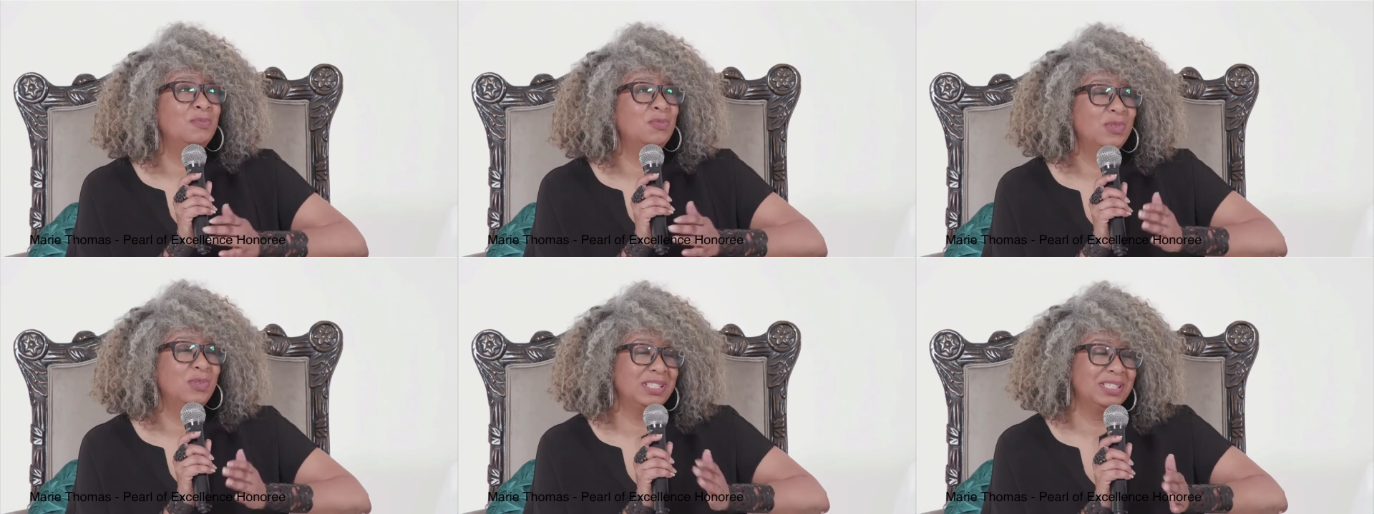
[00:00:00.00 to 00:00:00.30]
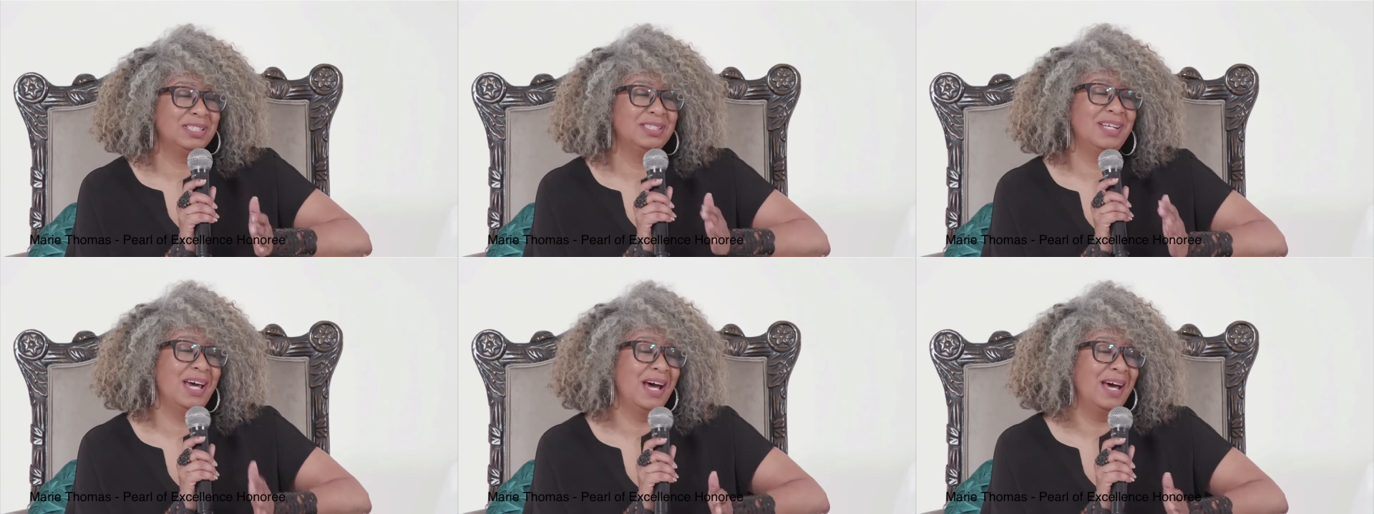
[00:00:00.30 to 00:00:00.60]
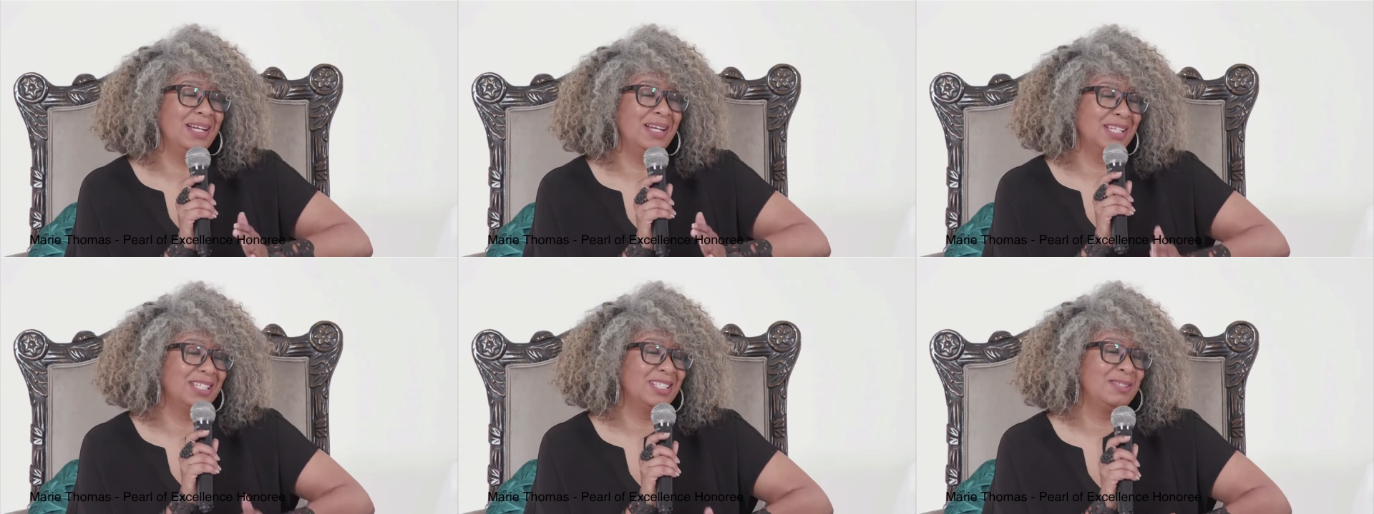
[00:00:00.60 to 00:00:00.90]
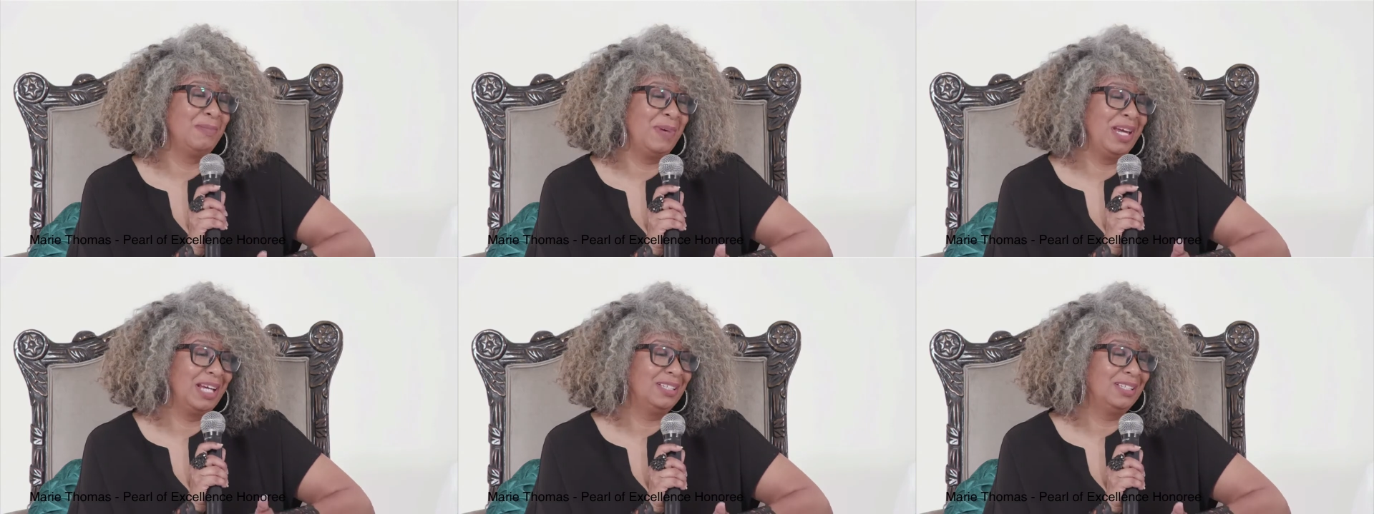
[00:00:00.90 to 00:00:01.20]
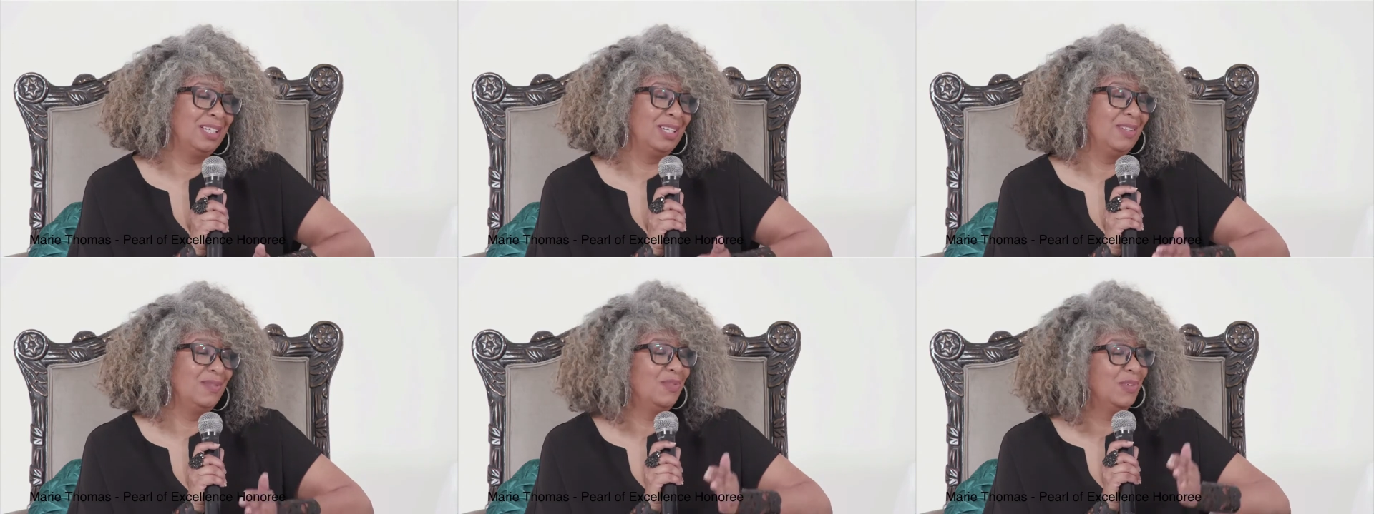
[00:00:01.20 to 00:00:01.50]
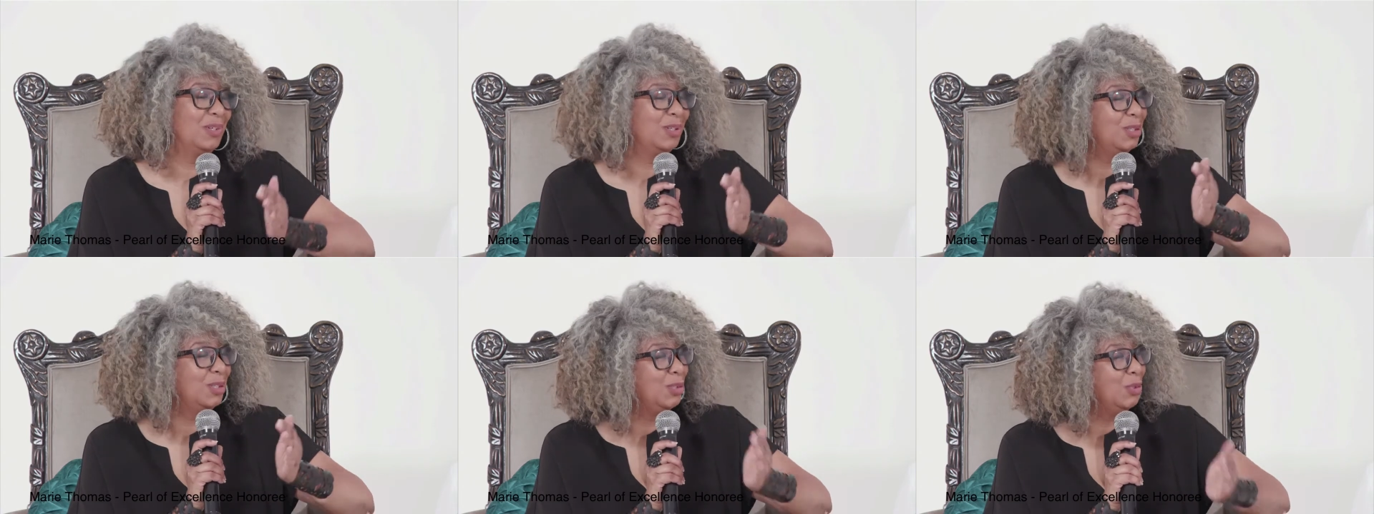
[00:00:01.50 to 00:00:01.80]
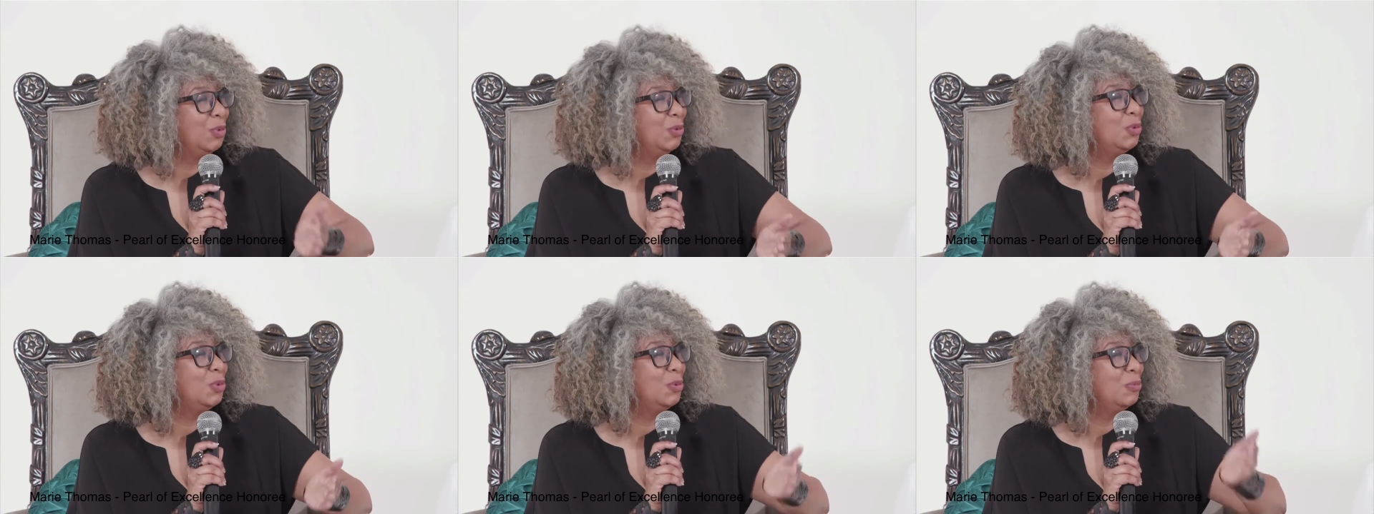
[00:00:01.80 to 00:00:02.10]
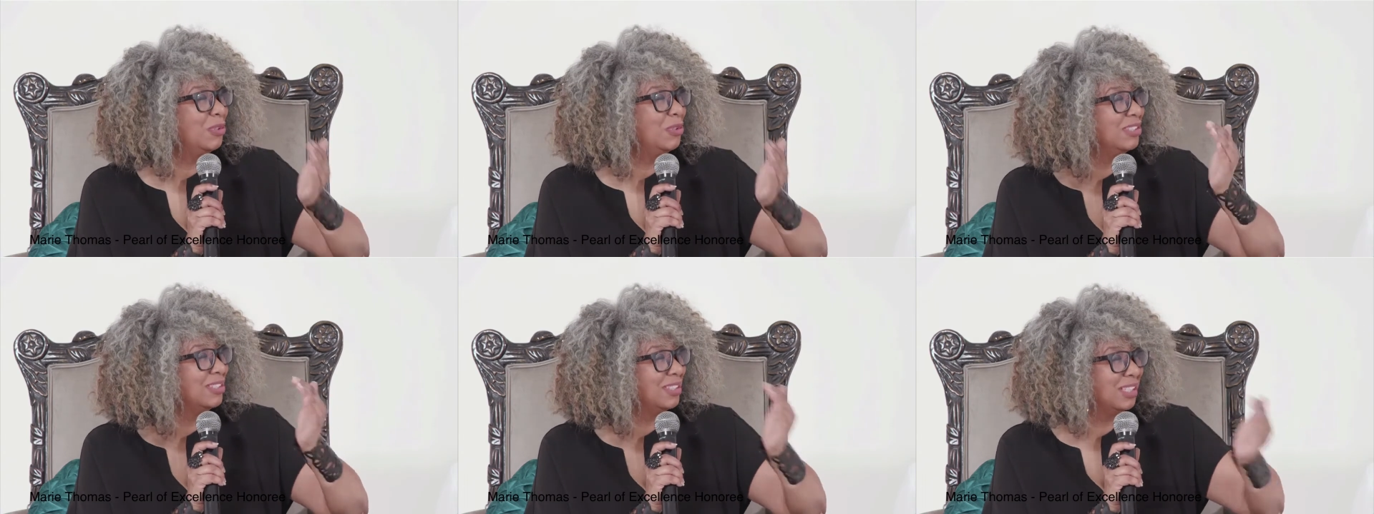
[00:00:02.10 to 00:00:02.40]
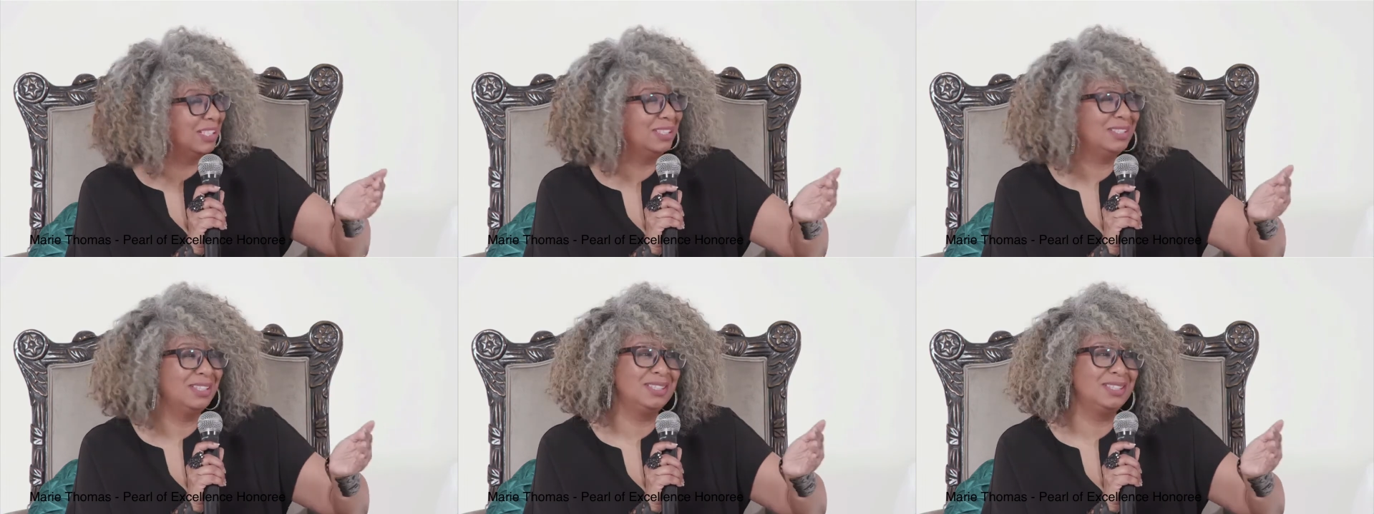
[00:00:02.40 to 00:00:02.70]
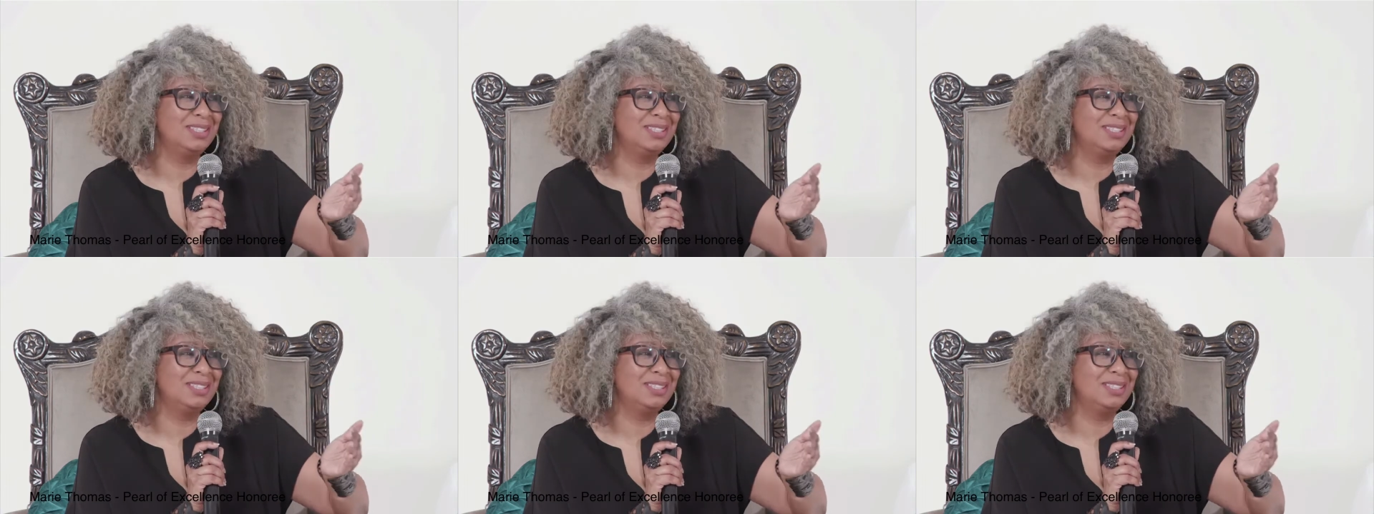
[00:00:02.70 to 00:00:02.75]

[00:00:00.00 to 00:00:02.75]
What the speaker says: was not expecting for you to present this